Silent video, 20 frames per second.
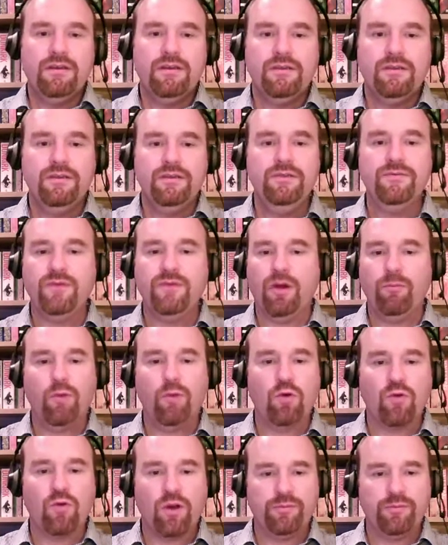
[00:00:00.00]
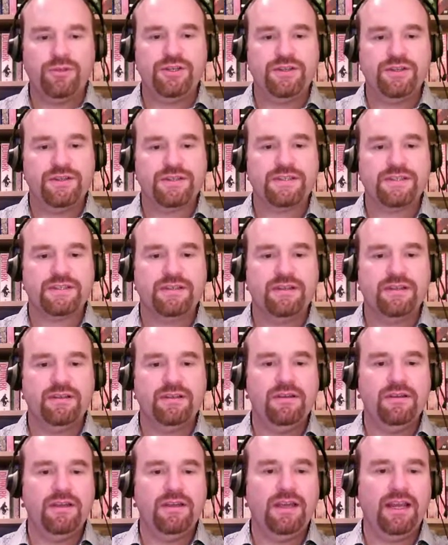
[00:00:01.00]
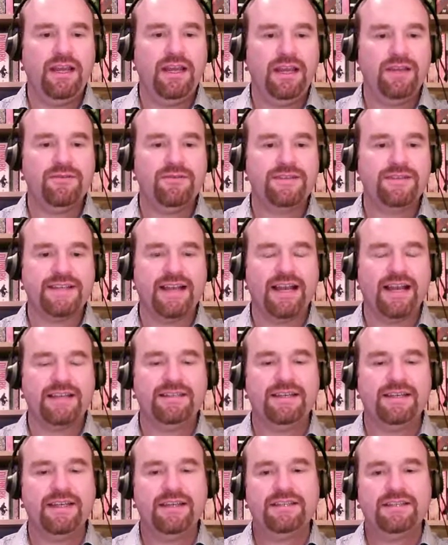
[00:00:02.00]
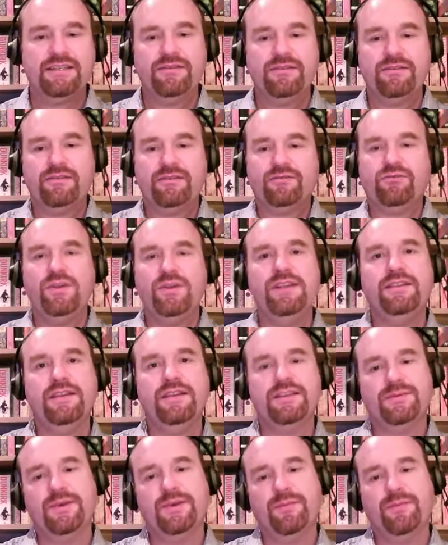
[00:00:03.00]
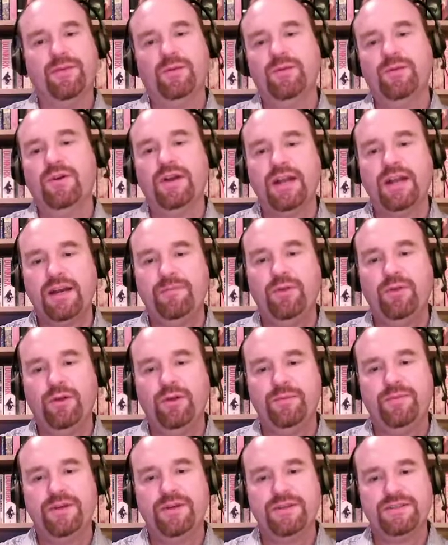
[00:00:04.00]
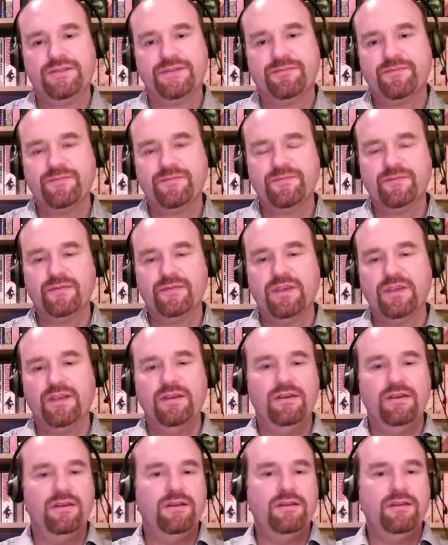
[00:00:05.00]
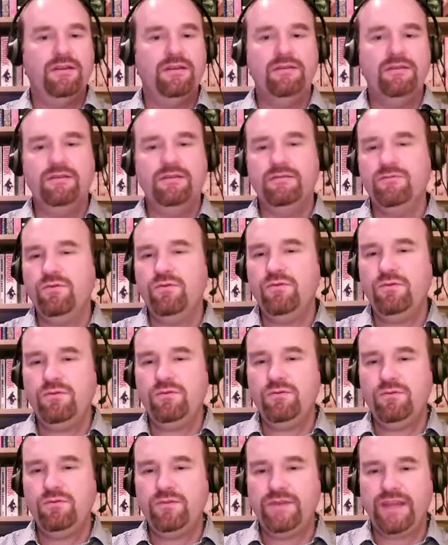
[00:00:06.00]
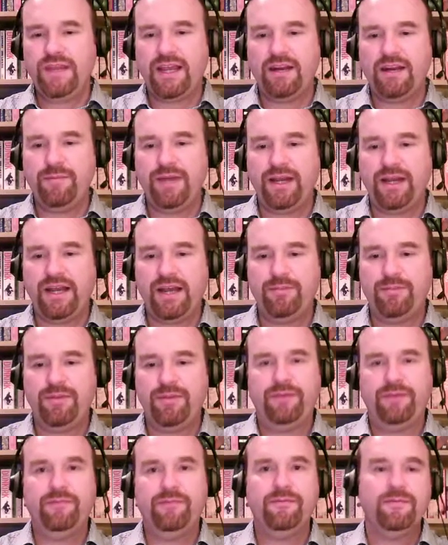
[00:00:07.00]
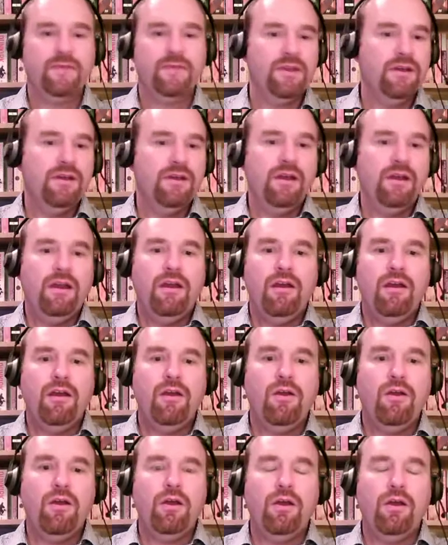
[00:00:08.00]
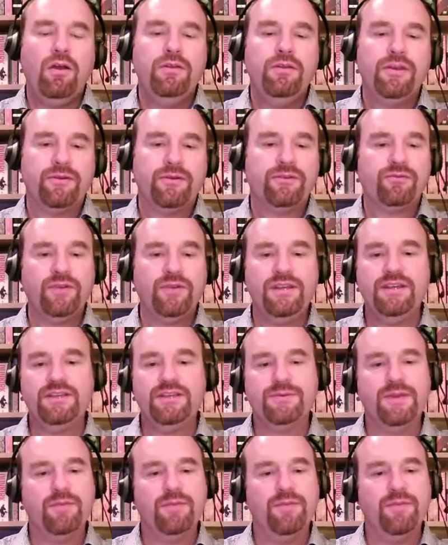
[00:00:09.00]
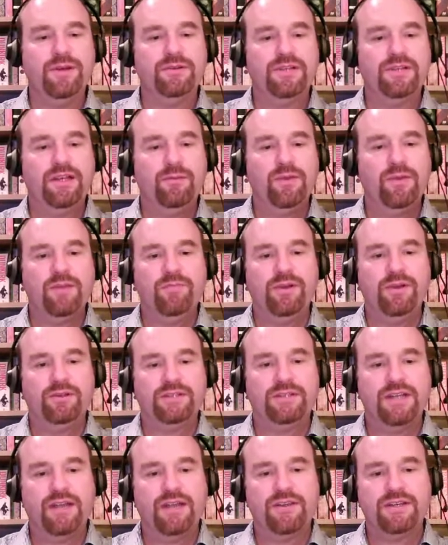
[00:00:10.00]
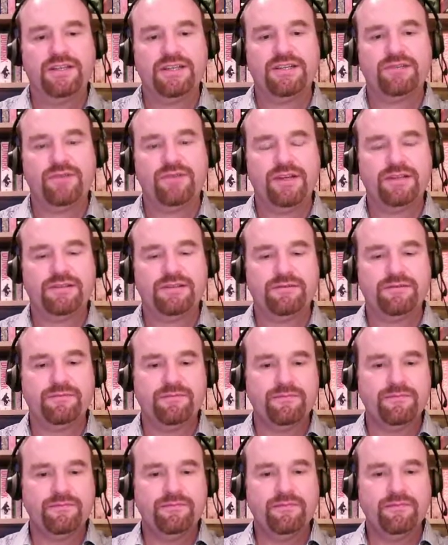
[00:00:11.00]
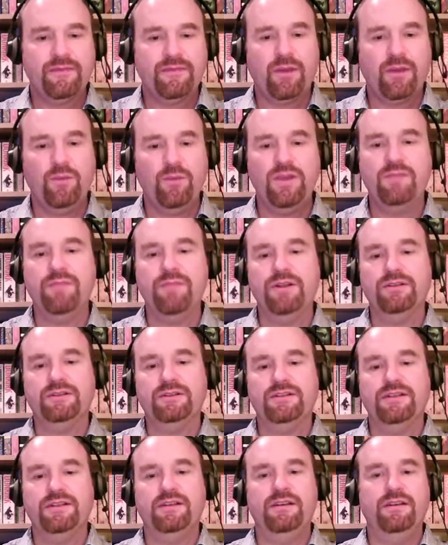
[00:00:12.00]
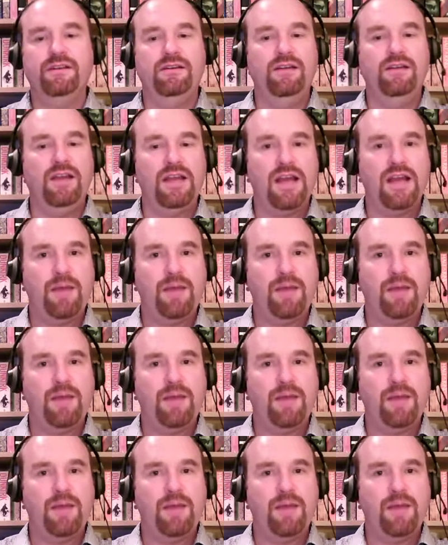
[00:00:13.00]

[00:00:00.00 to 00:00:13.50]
you've got more options. Here is a classic case. There are three things we could build. We've got an unemployed person. Ooh, they're getting a bit unhappy. There are three things we can build here. We can build another district. We can build a